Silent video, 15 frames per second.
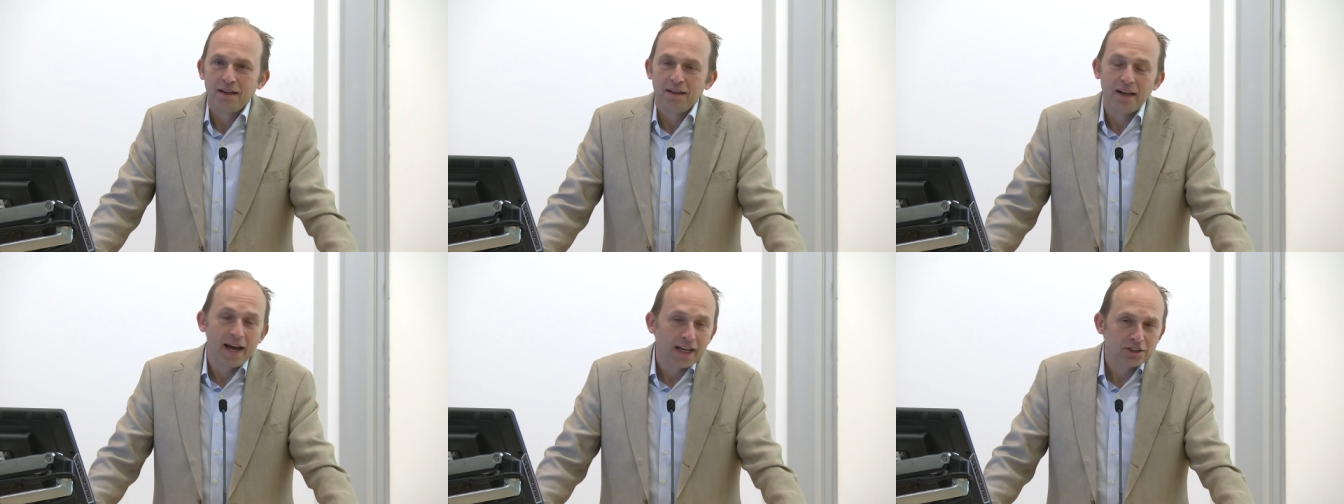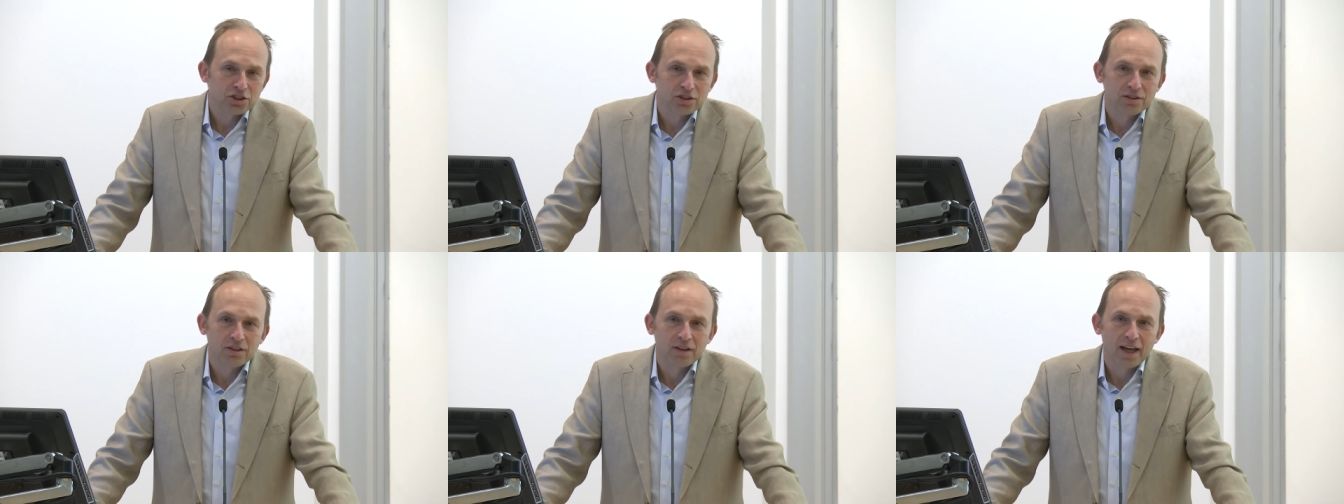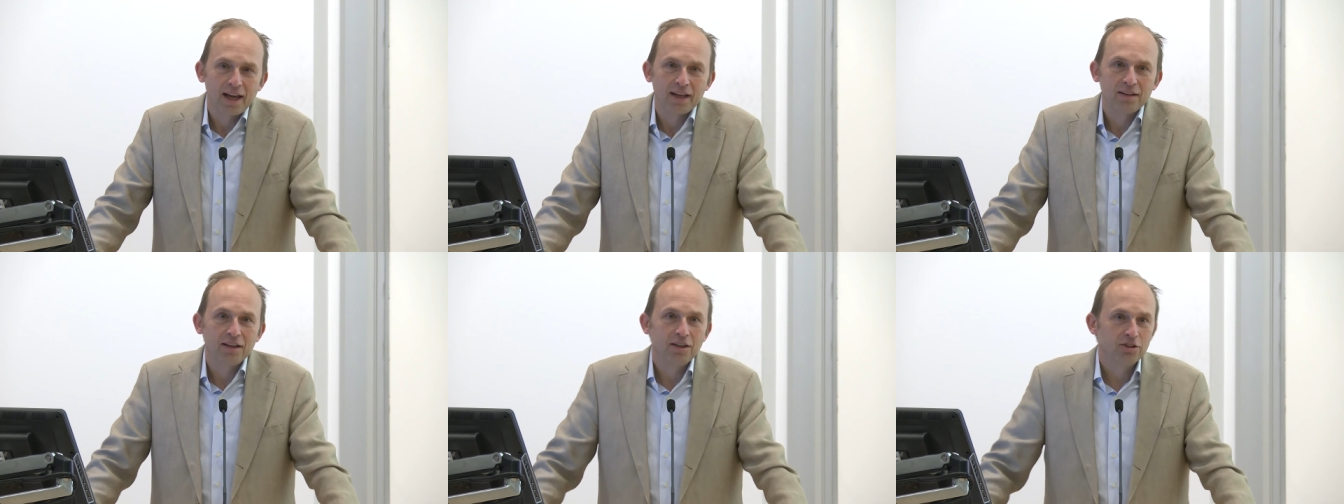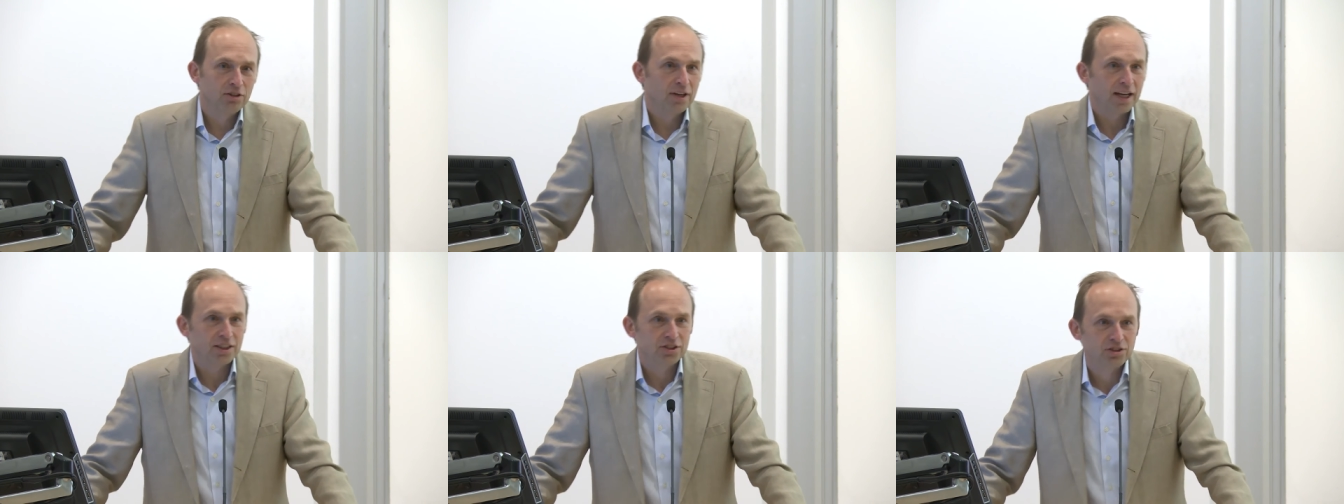national and
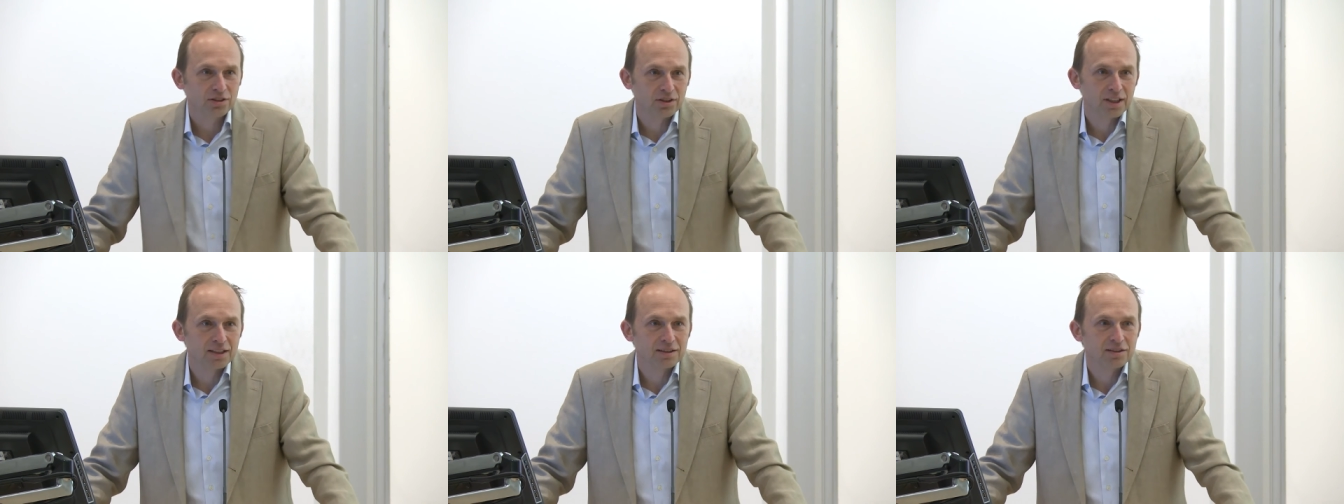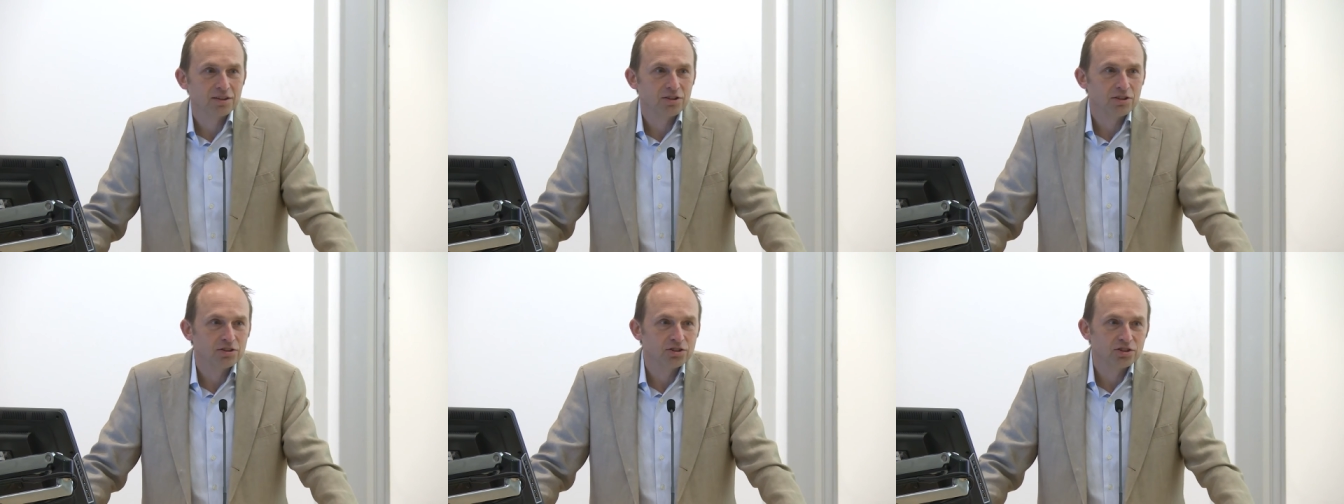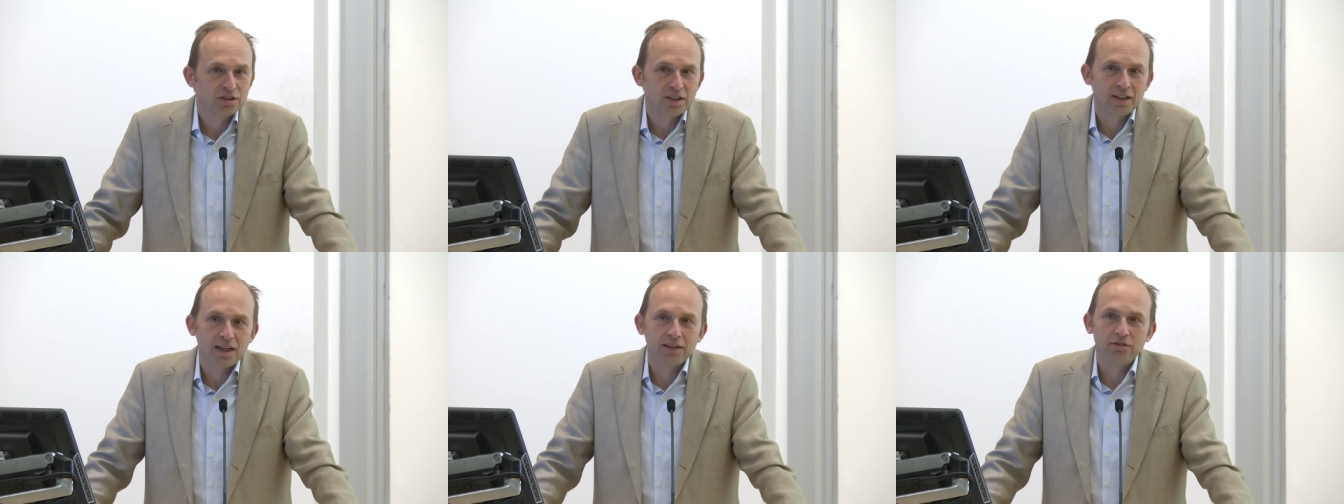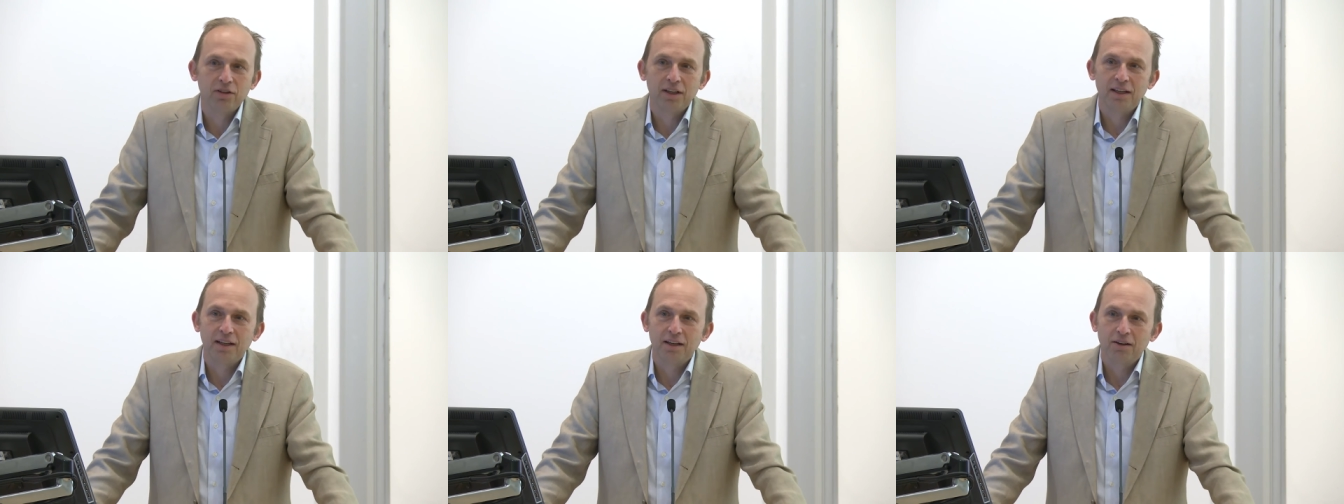international institution, and every
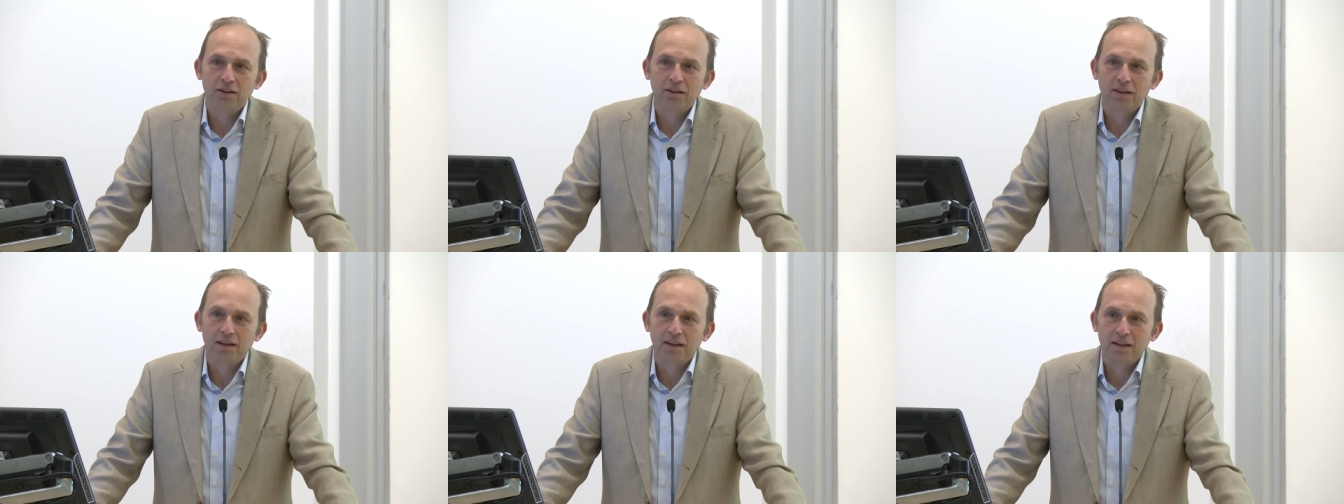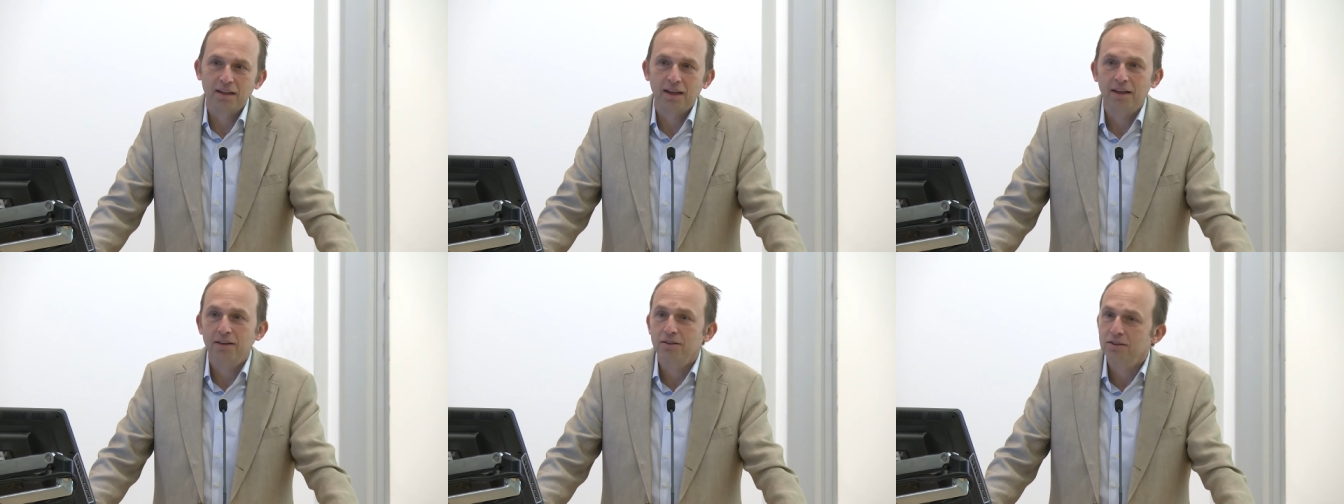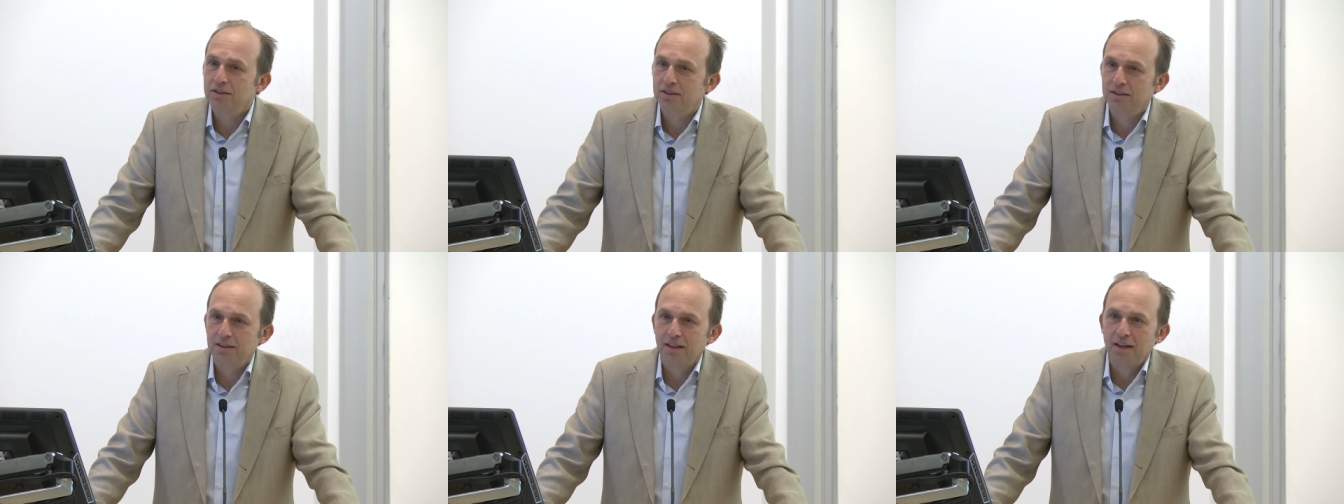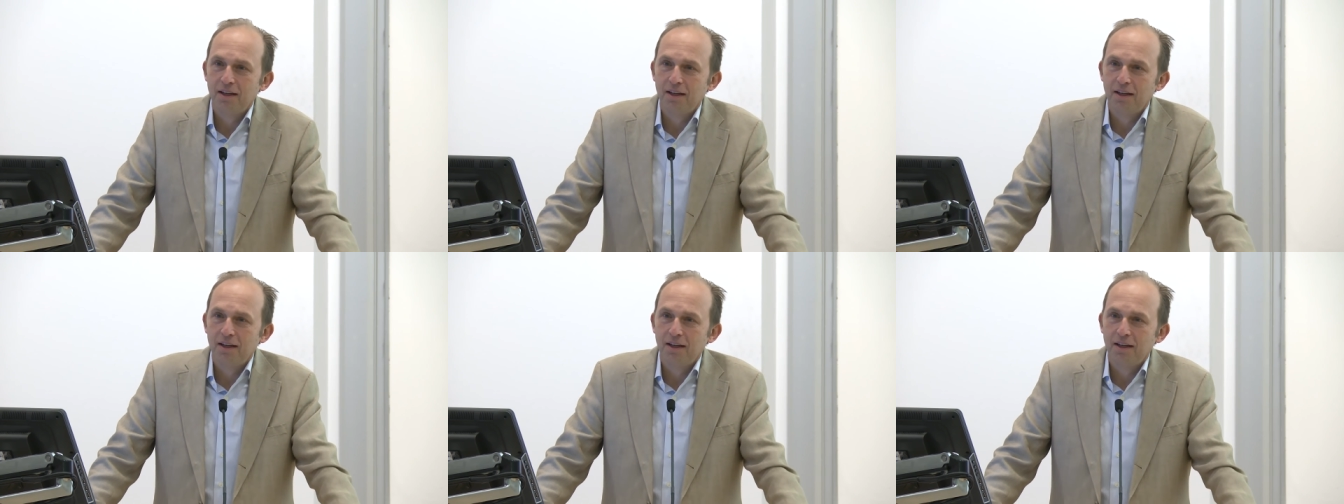year the yields,